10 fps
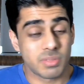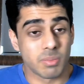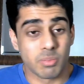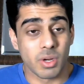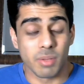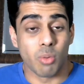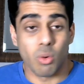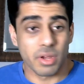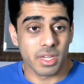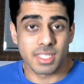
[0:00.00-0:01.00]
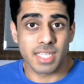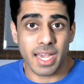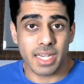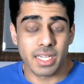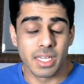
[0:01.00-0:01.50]
pretty boring
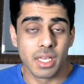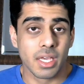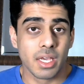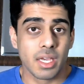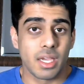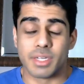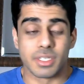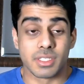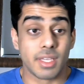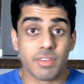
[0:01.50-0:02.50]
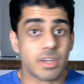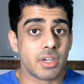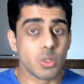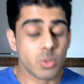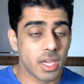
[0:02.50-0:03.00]
attack and just give it a
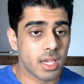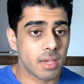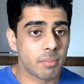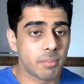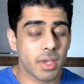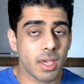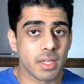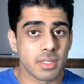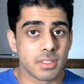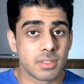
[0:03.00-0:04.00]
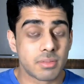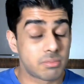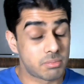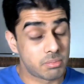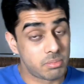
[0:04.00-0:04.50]
new name and
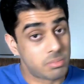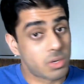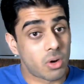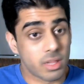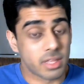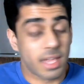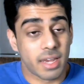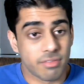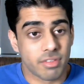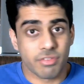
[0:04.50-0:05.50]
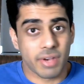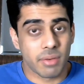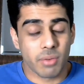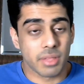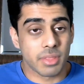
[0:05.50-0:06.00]
call it the end of the fight
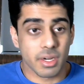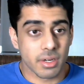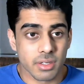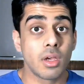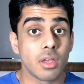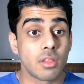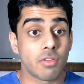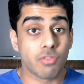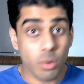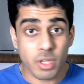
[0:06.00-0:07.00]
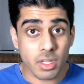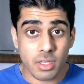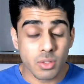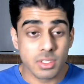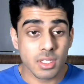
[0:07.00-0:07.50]
right there. The formula
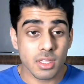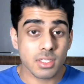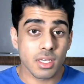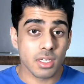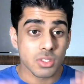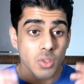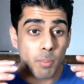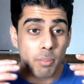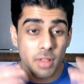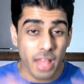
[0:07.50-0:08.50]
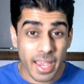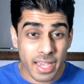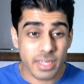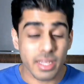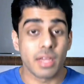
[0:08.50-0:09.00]
used in this thing is so
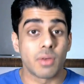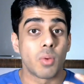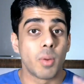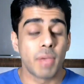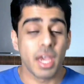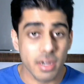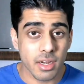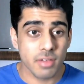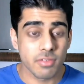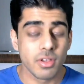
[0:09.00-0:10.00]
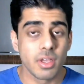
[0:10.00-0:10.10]
bland and repetitive.